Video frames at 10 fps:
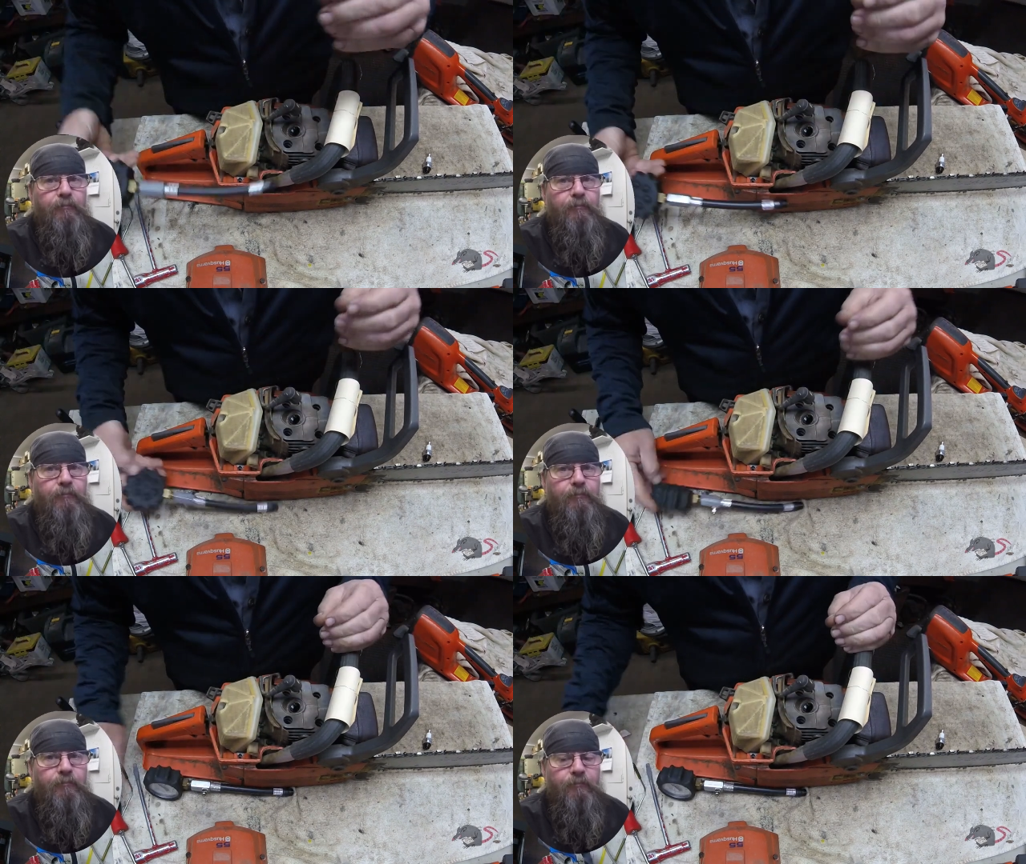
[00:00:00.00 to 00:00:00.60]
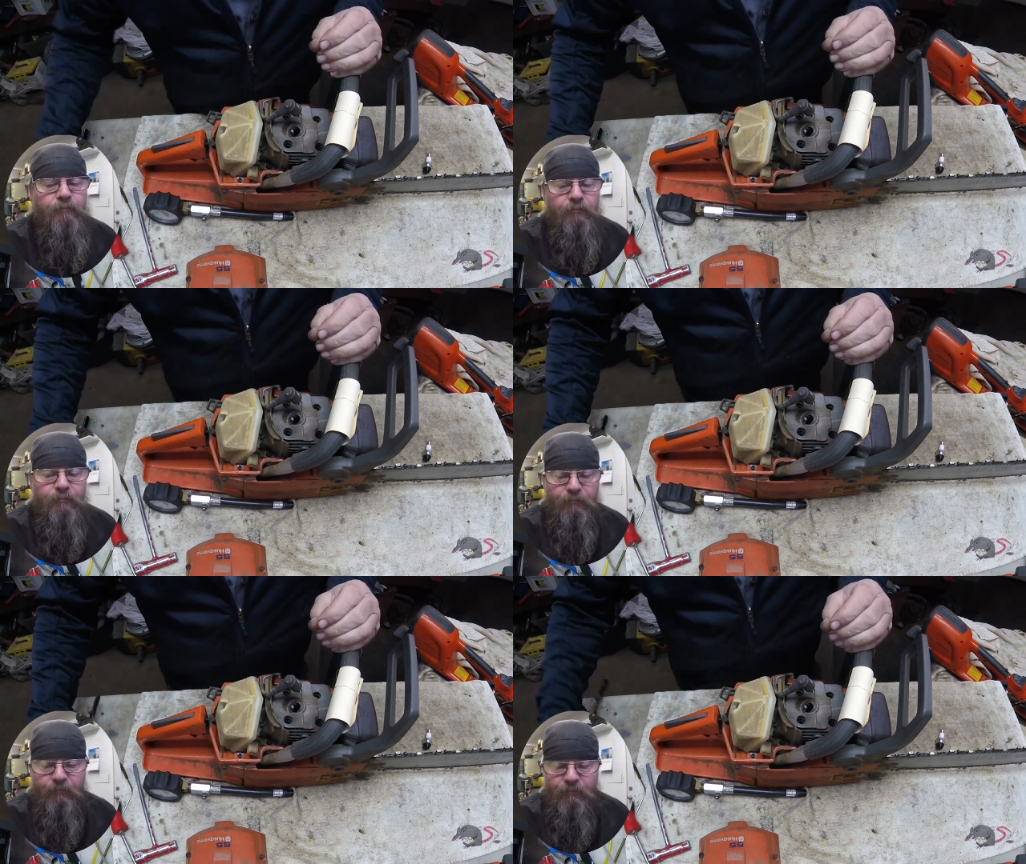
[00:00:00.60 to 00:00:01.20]

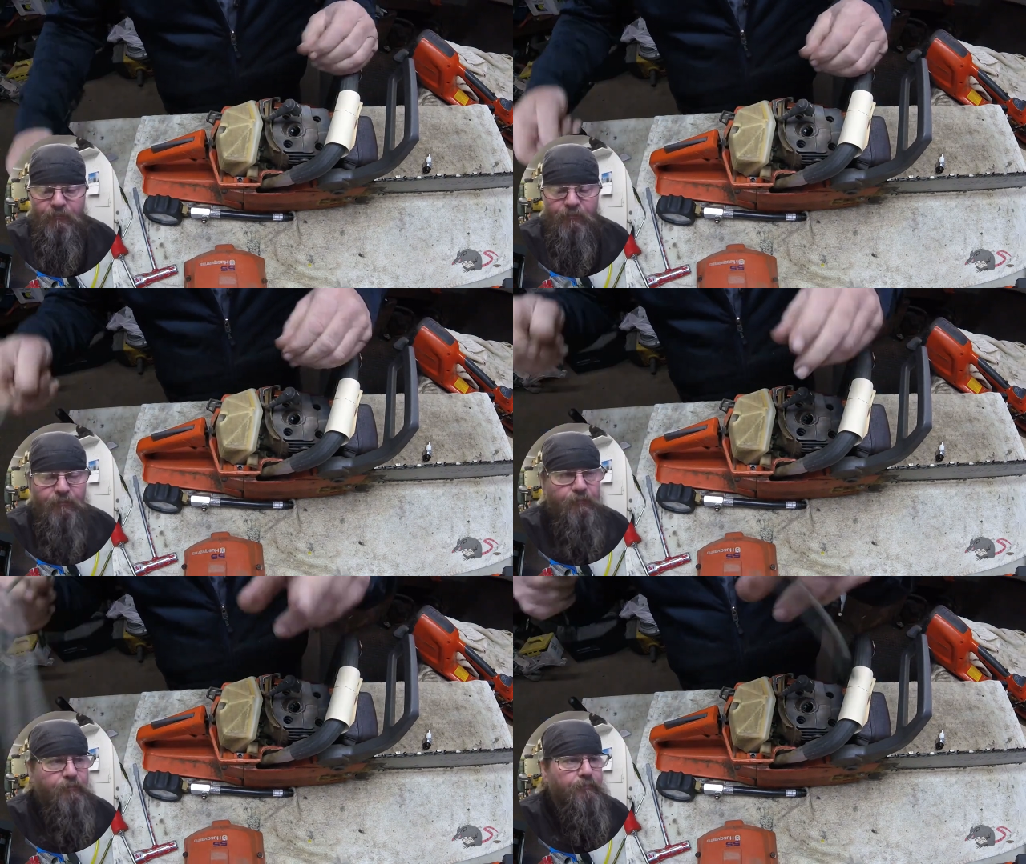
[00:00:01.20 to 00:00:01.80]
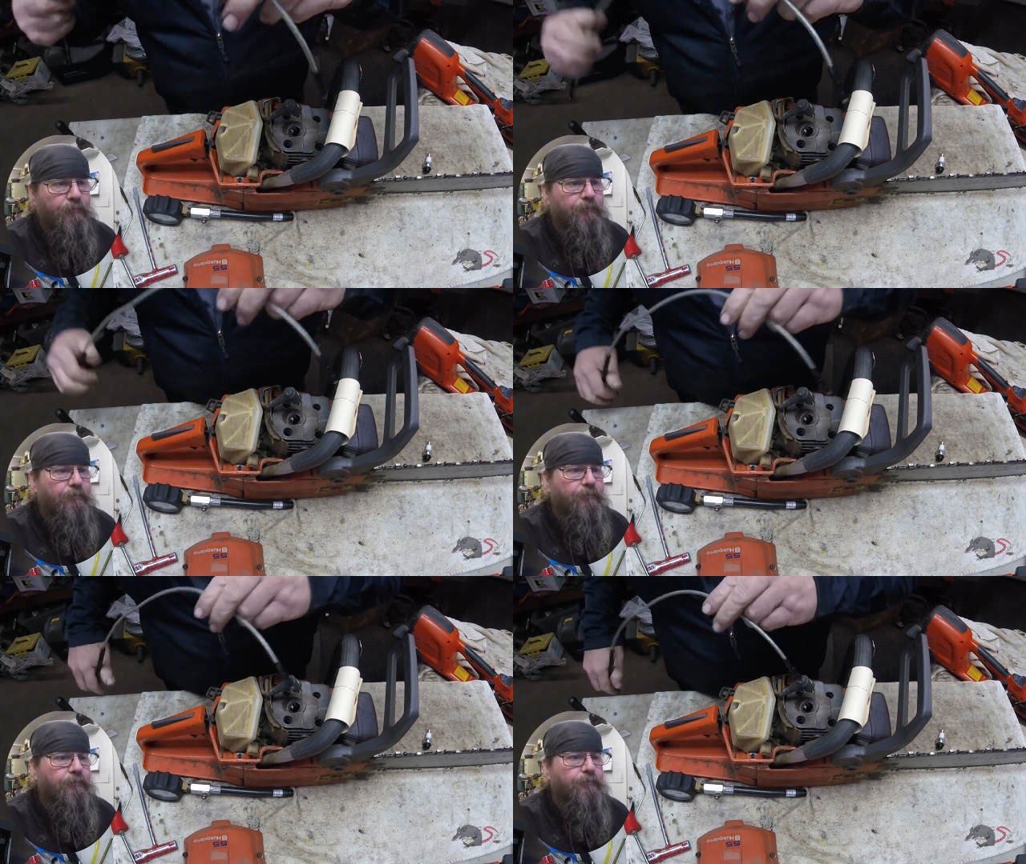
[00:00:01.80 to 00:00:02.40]

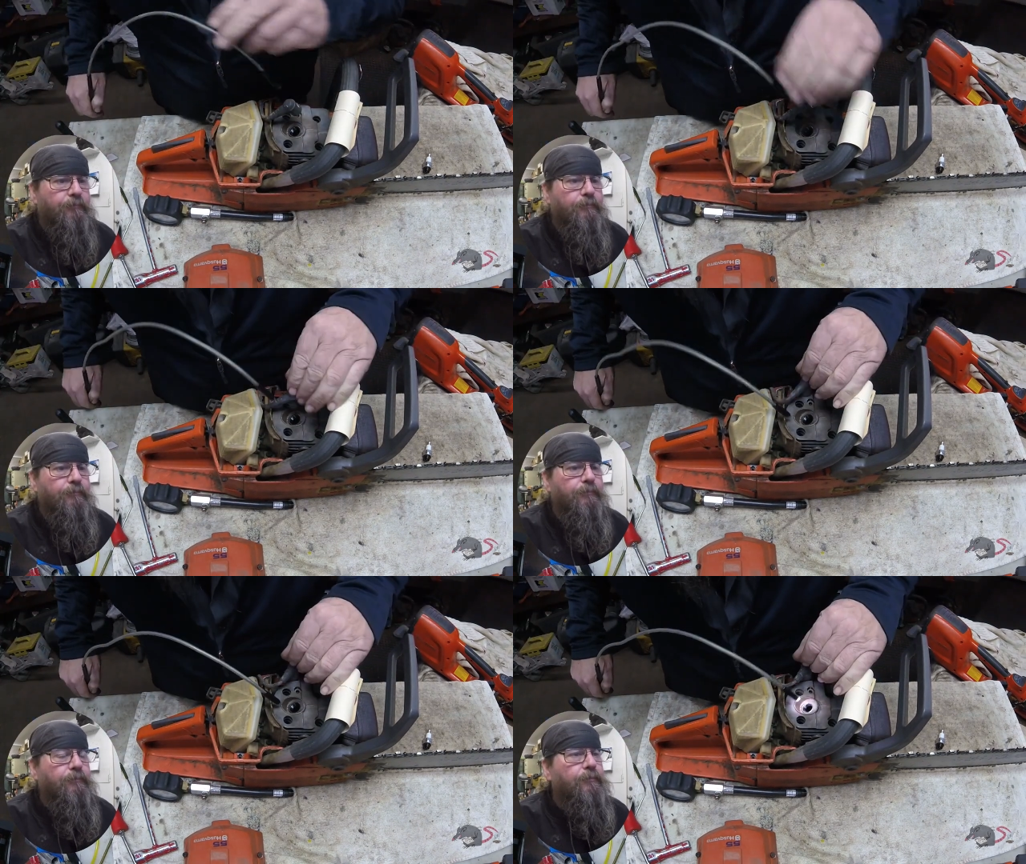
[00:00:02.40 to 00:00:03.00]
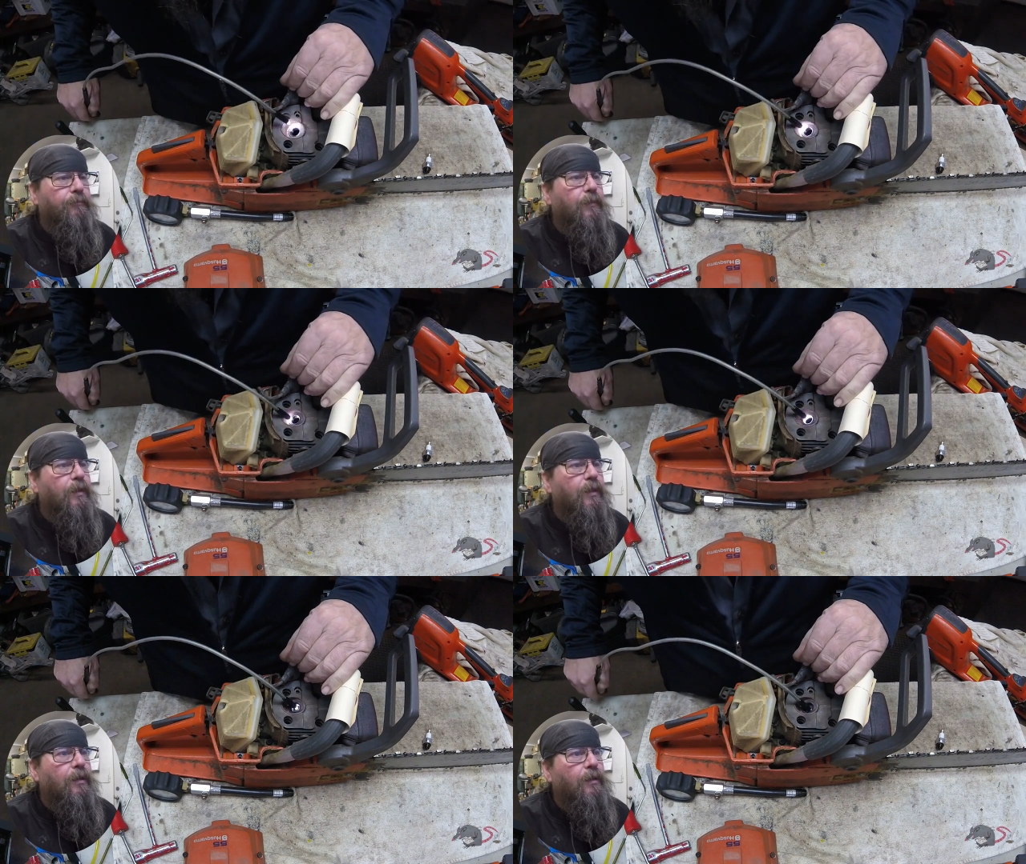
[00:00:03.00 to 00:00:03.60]

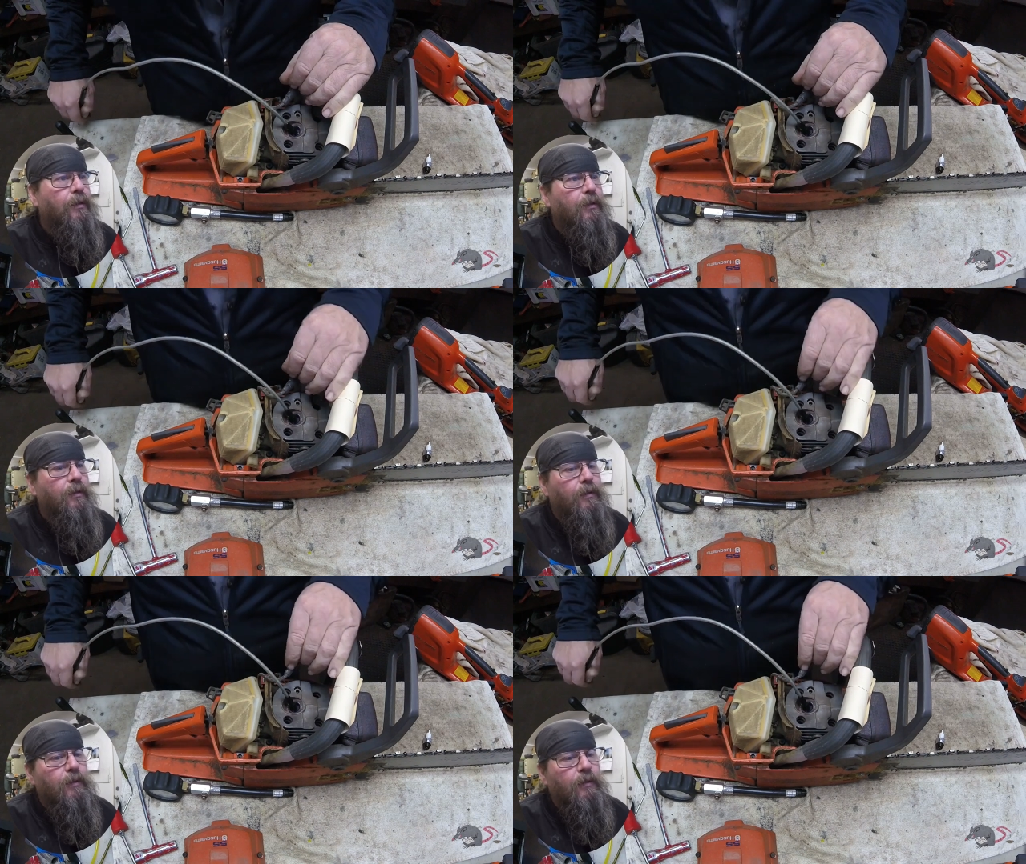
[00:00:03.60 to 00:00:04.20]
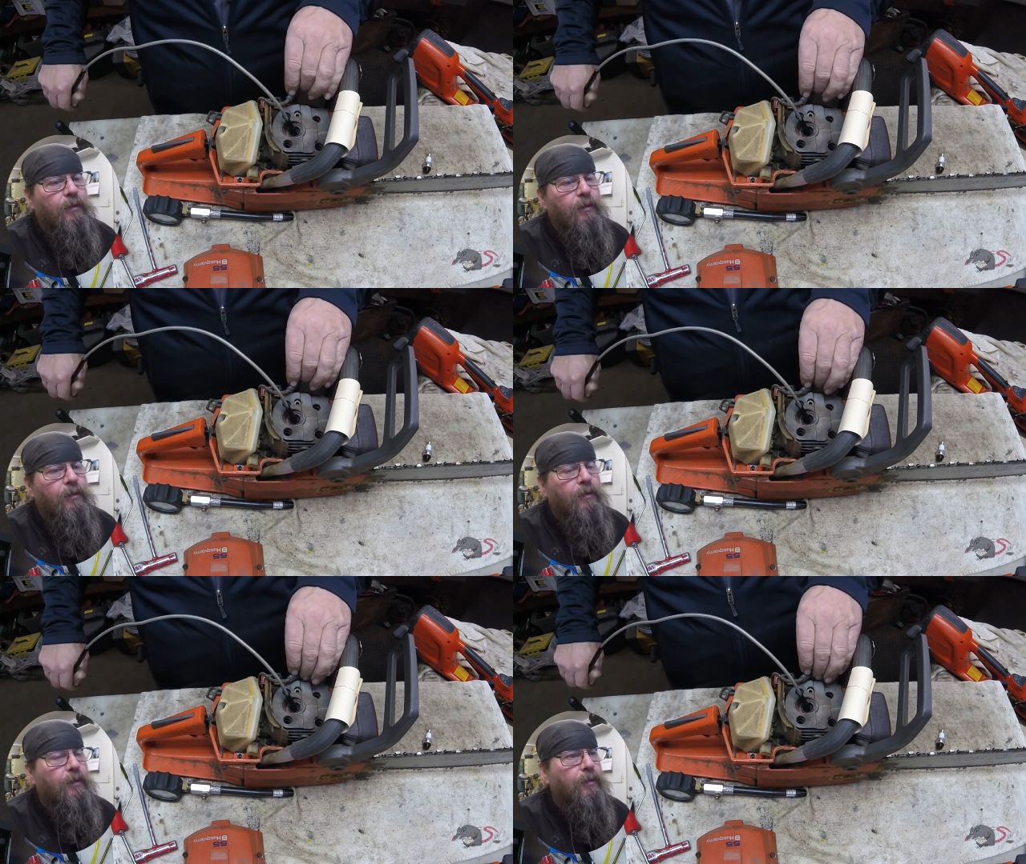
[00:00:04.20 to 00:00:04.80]

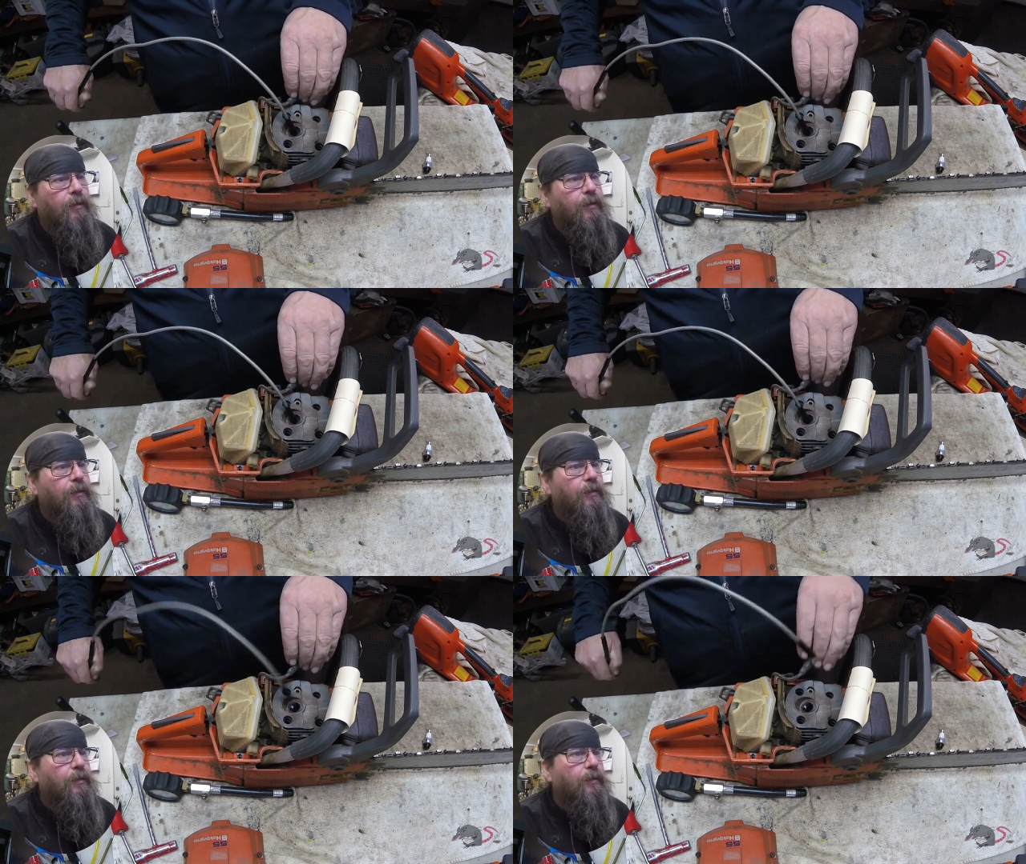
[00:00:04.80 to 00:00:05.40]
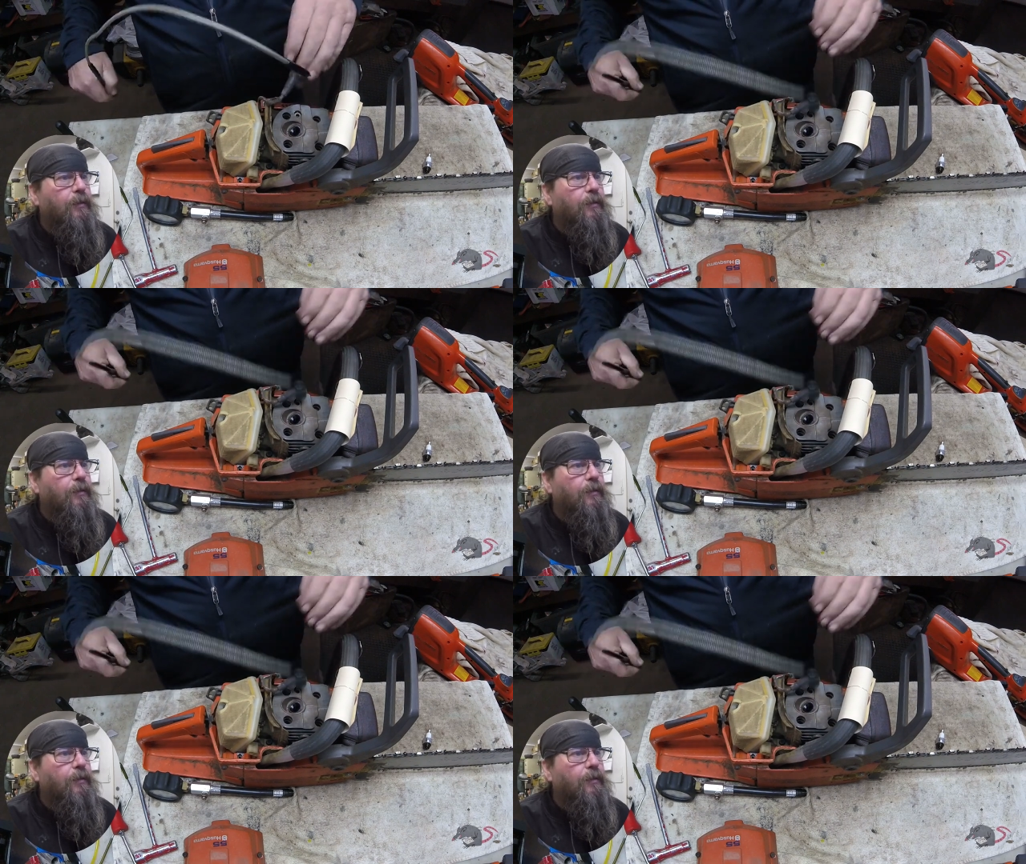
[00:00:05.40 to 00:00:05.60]
(no one is talking)